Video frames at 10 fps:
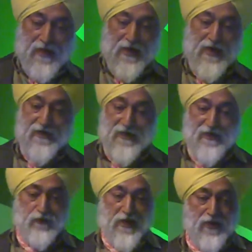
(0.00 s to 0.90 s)
And I'd like
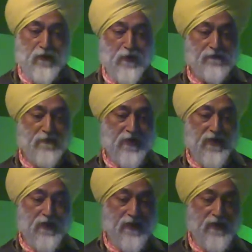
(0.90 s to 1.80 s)
to end with
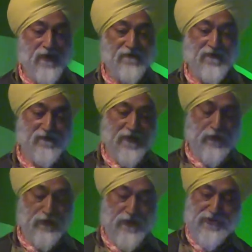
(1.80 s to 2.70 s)
my favorite
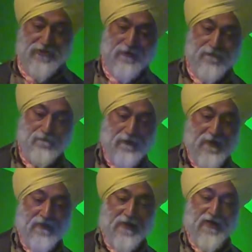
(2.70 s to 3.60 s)
quotation,
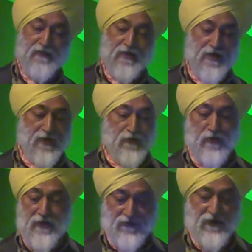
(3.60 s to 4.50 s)
that in the end,
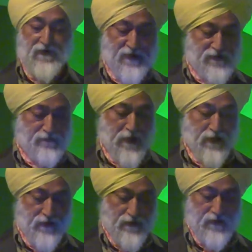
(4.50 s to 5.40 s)
only three things
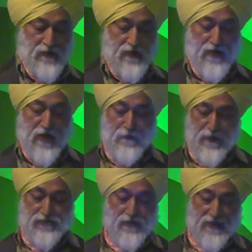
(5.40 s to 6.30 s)
matter: how
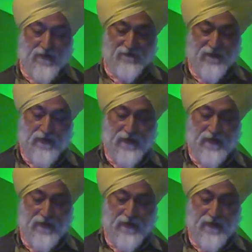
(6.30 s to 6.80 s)
much you loved,